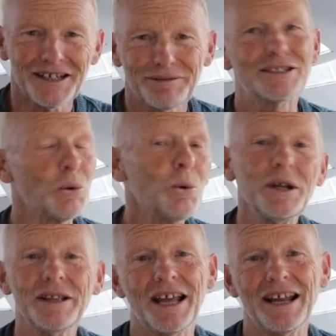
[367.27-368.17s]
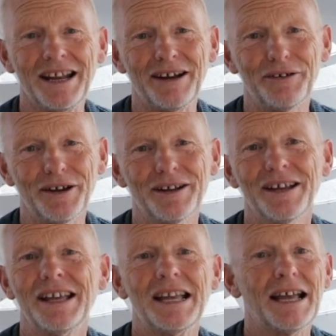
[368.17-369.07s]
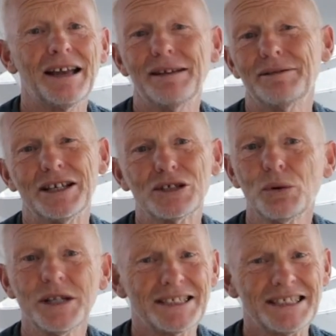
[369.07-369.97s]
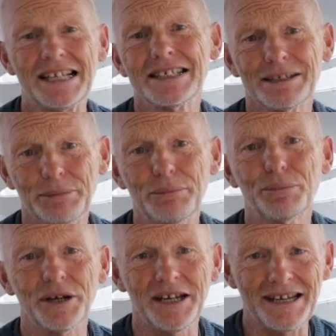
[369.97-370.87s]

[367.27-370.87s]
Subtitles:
It's all in that area, and it always tends to be pretty